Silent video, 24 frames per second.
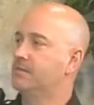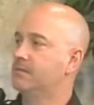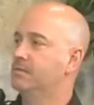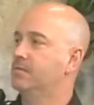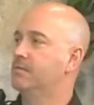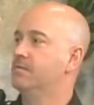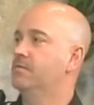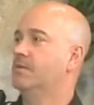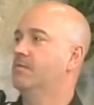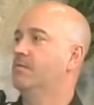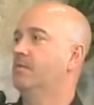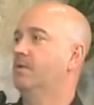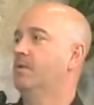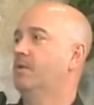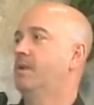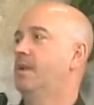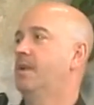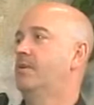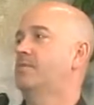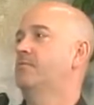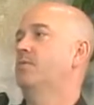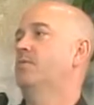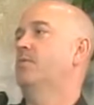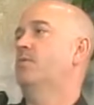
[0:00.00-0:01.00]
So someone could
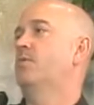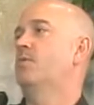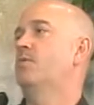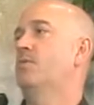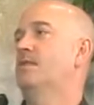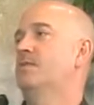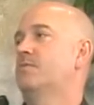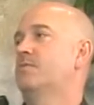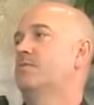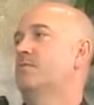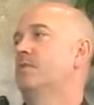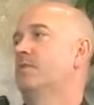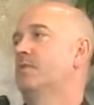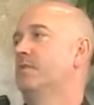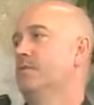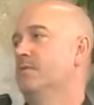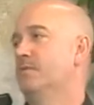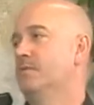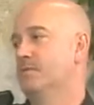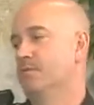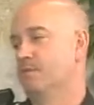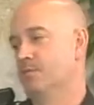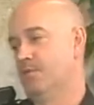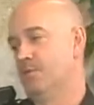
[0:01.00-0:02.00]
actually request one of
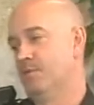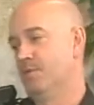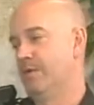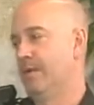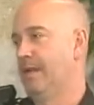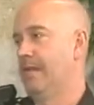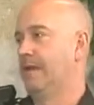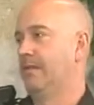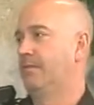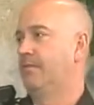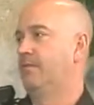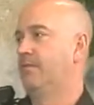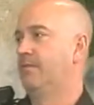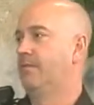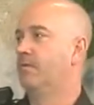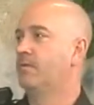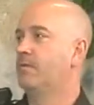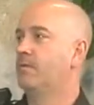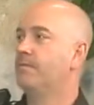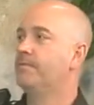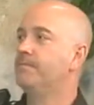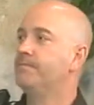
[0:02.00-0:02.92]
those and we'll put it out there for them.